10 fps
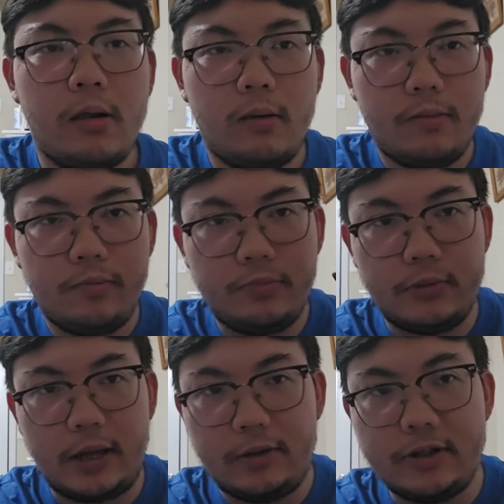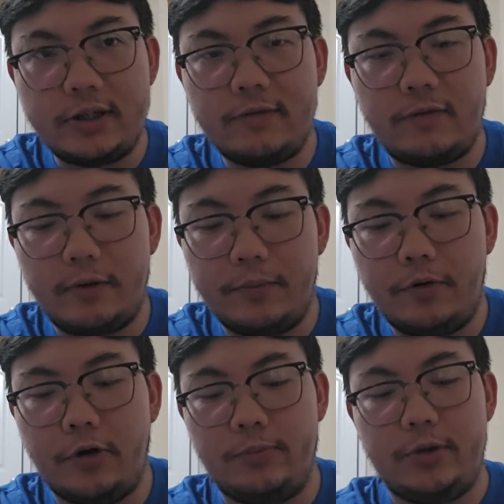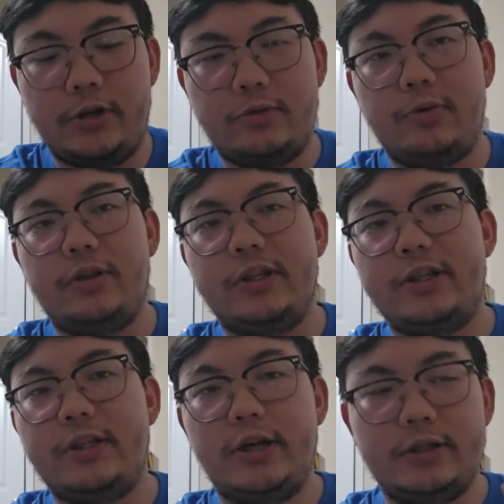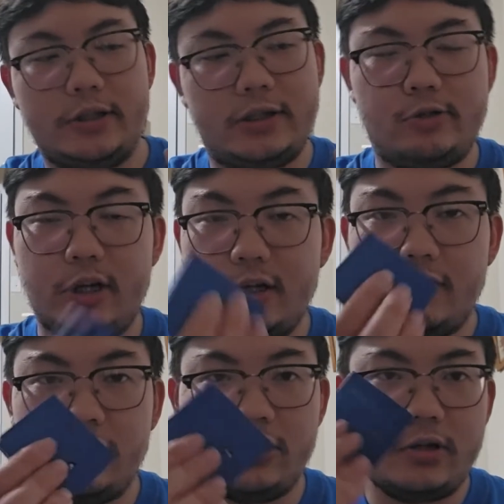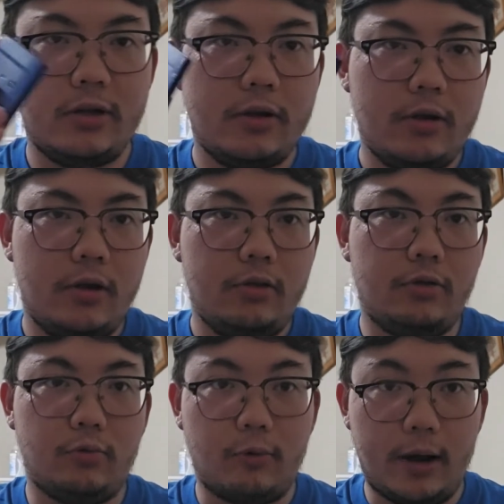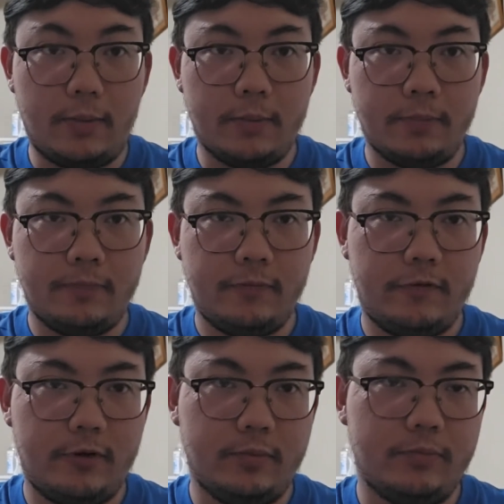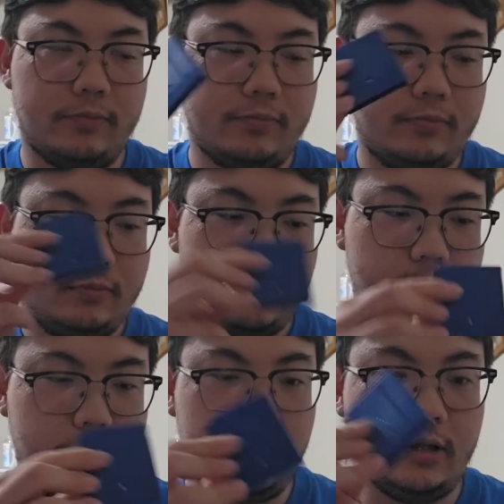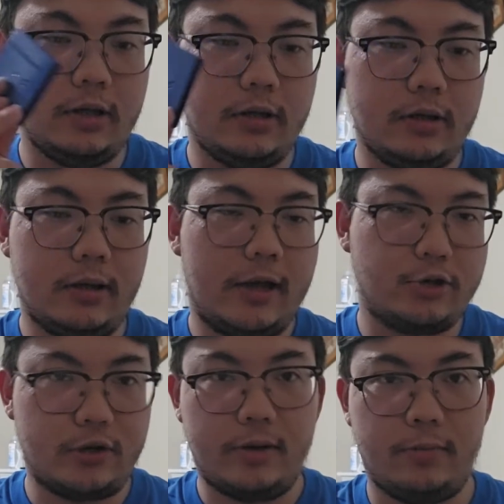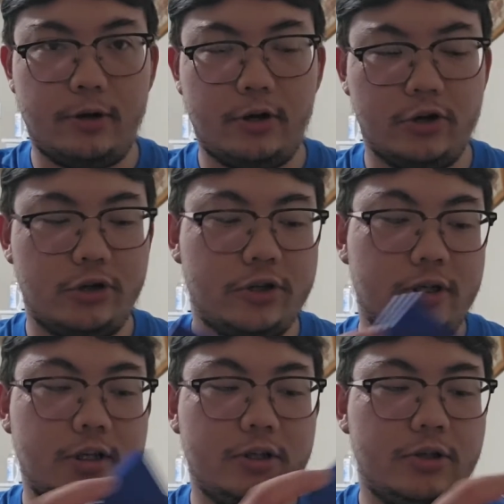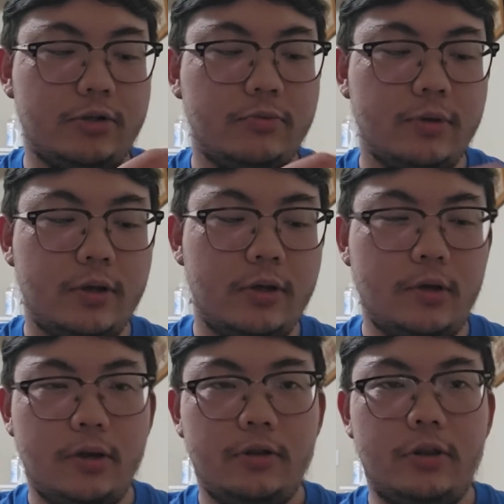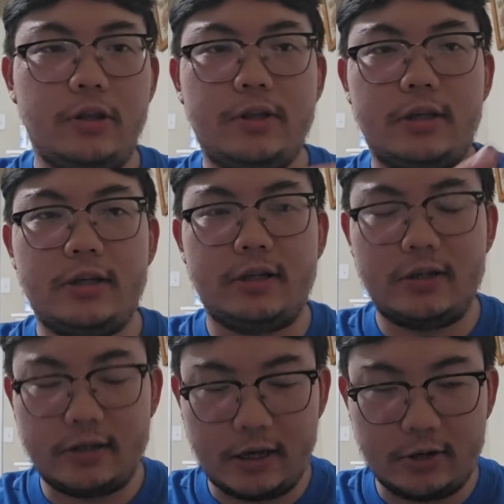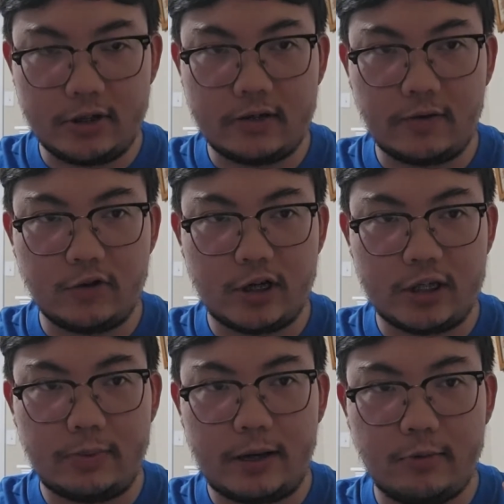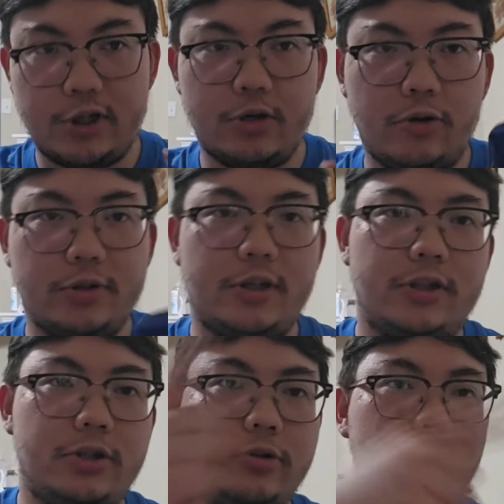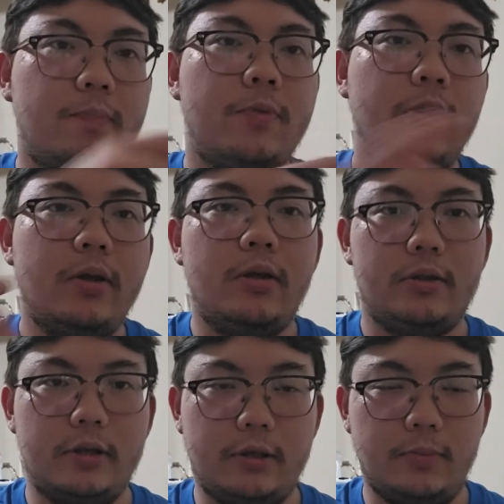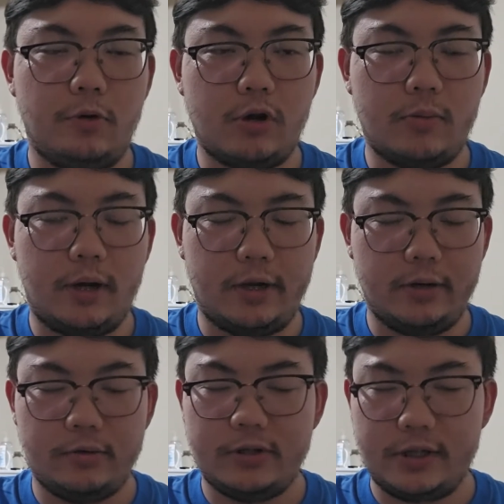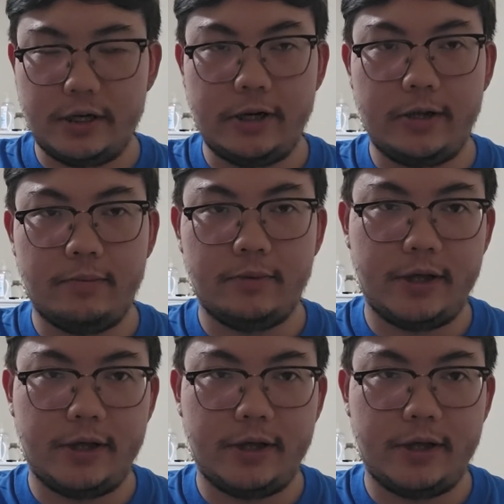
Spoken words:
Now, this is very important because what this does is transfers the ROM from the actual Game Boy cartridge into the Nintendo 64 transfer pack, which goes into the Pokemon Stadium game.